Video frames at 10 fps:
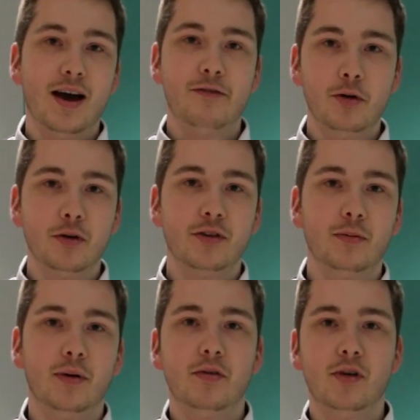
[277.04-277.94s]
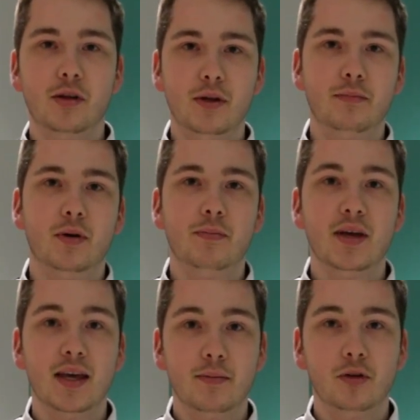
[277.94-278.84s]
I focus on web development, but
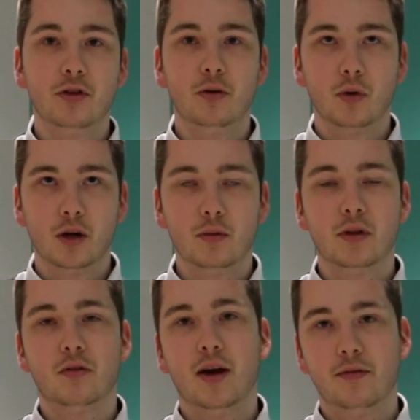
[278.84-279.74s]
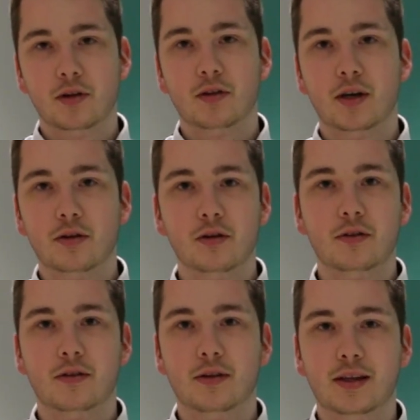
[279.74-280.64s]
being able to work with graphic
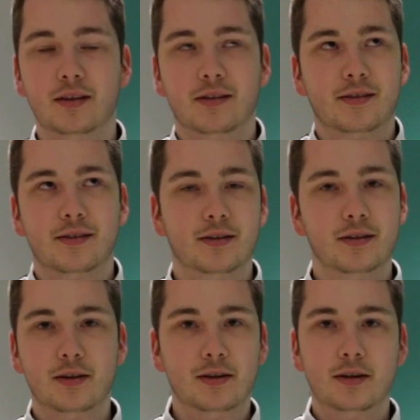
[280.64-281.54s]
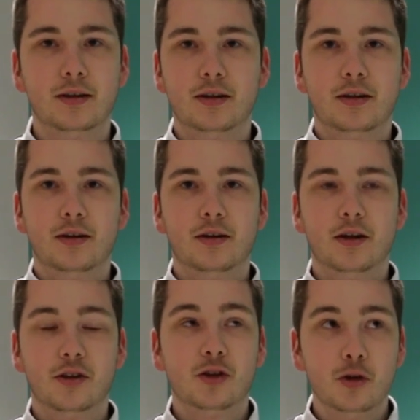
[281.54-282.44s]
designers is
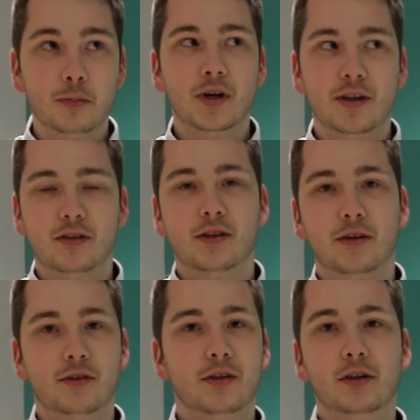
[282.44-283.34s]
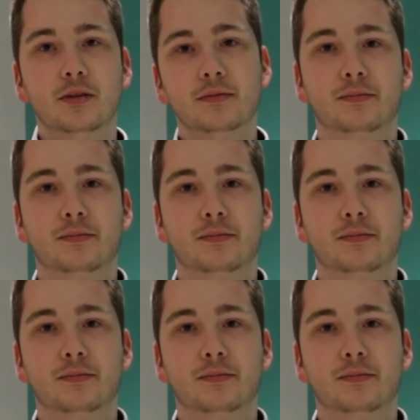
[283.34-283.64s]
a super necessary skill.